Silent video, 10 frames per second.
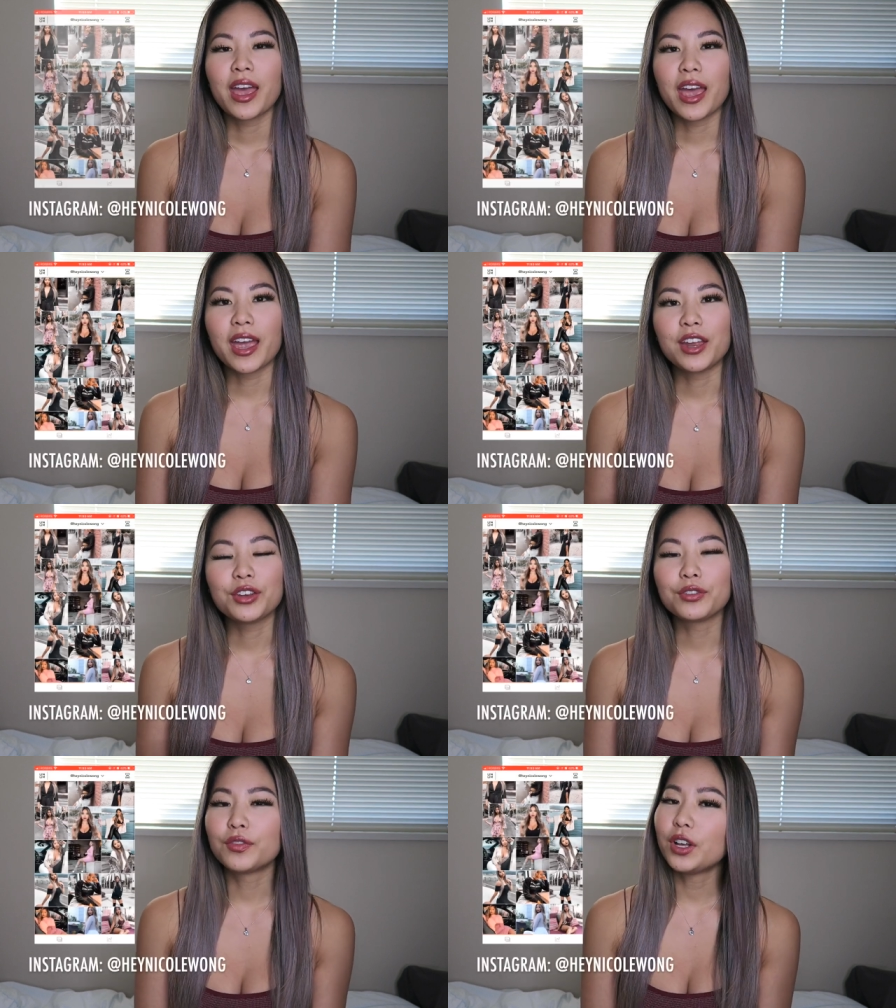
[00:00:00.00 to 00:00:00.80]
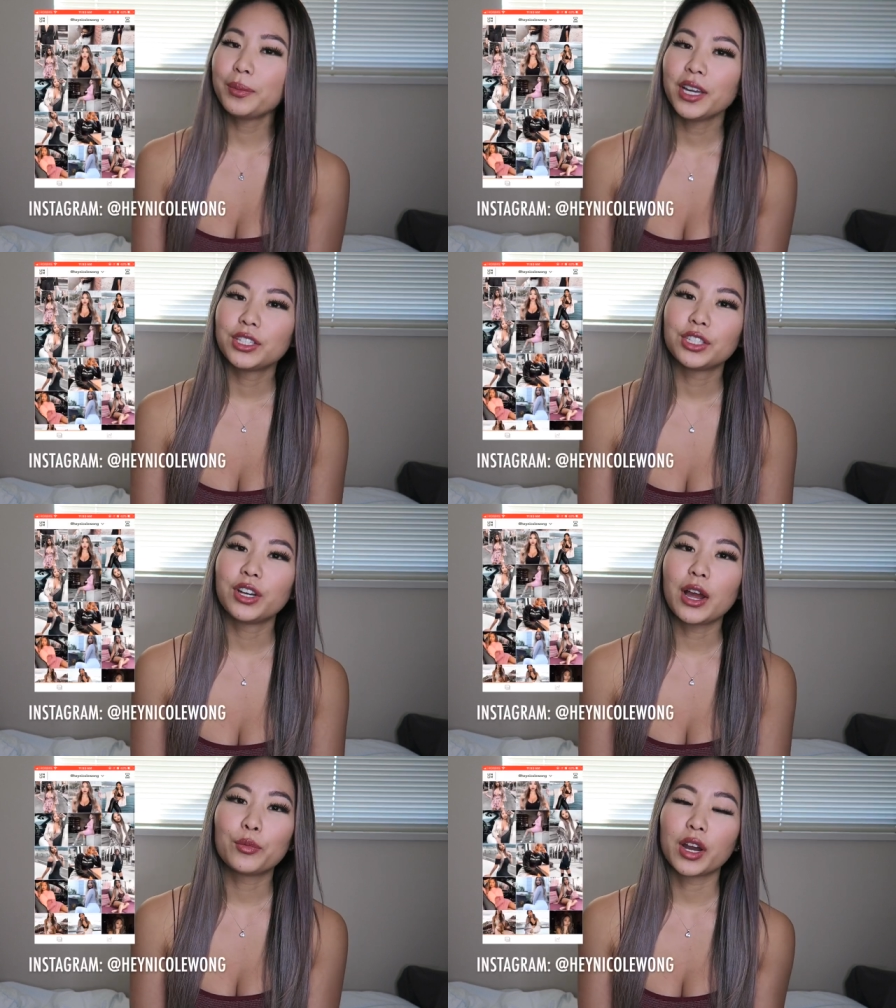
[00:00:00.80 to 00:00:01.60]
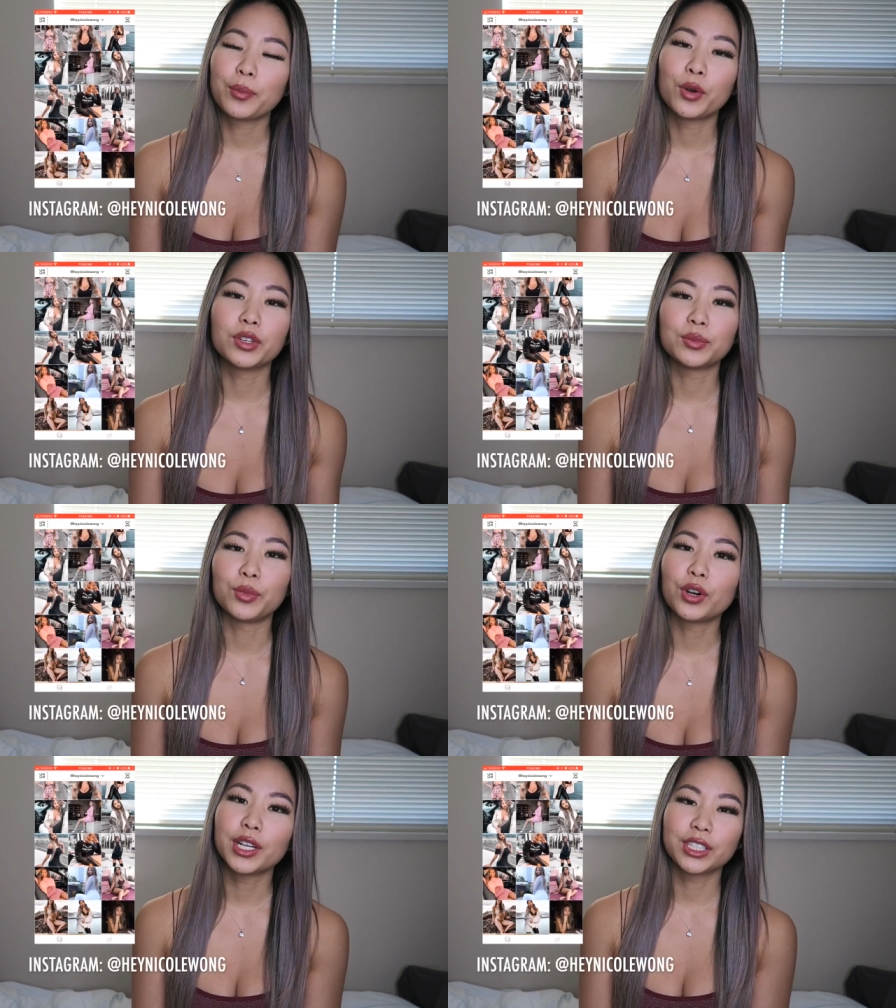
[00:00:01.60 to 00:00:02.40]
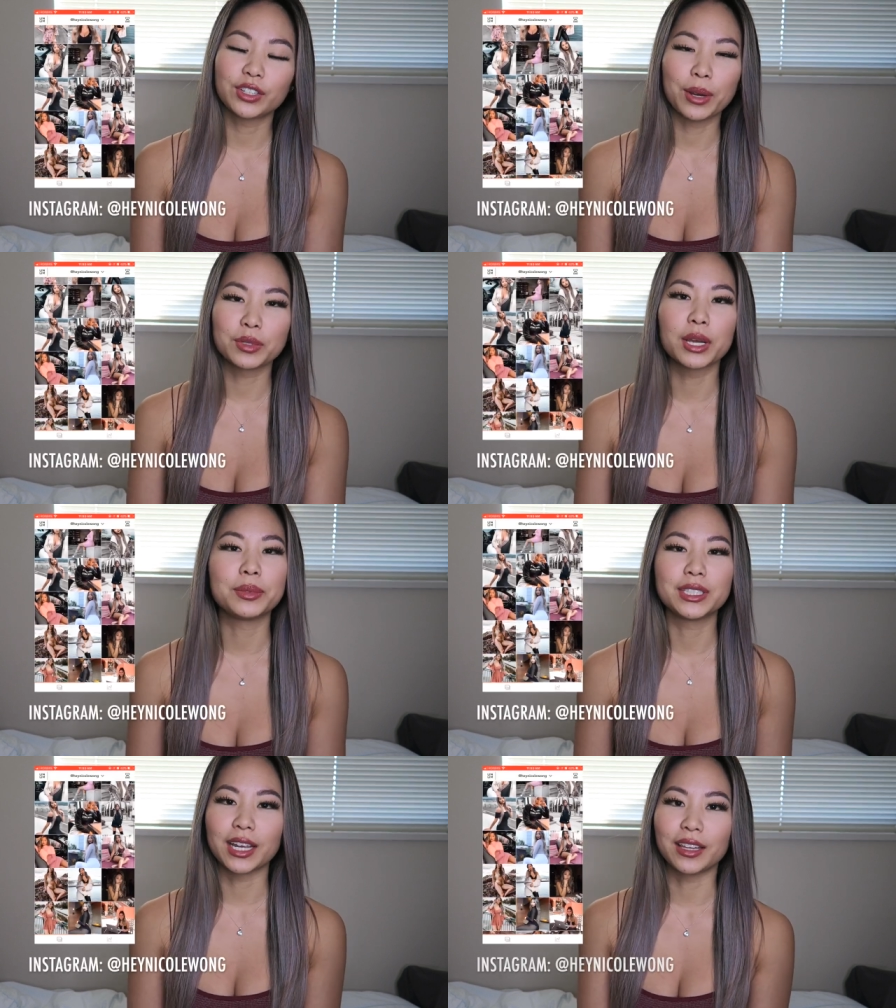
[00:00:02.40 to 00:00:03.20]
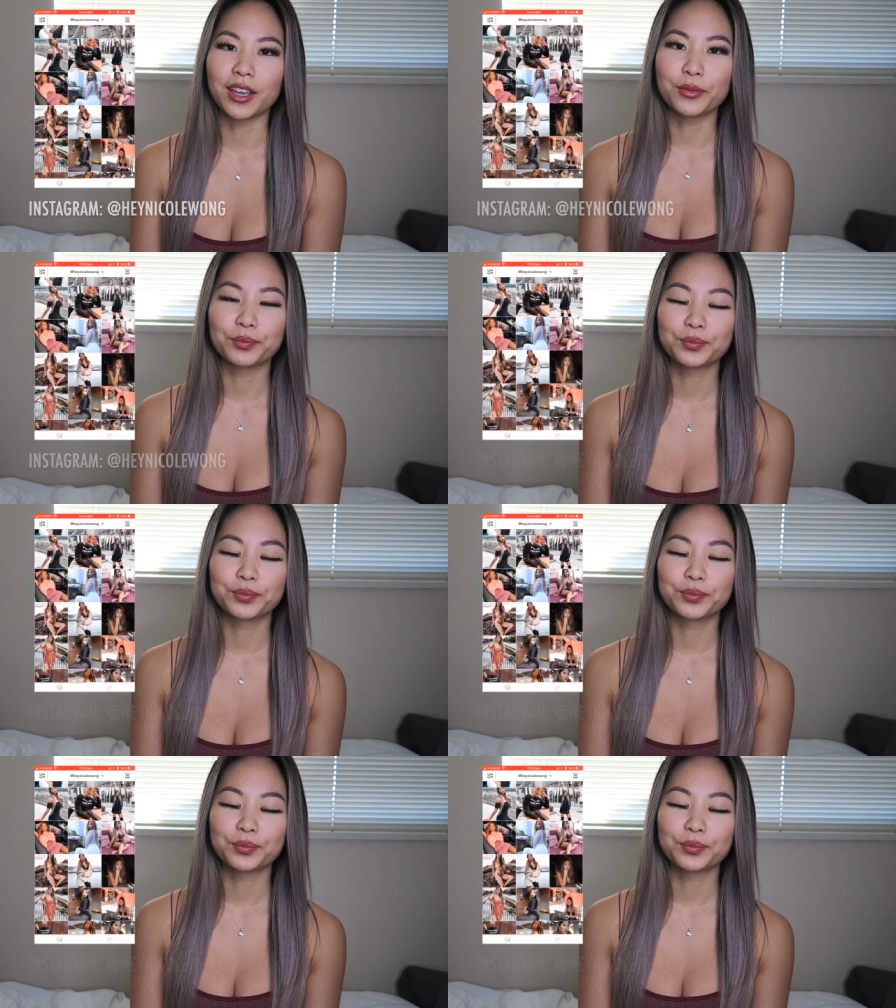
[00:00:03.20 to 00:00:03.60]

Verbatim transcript: And you can follow my Instagram where I post more Instagram tips daily.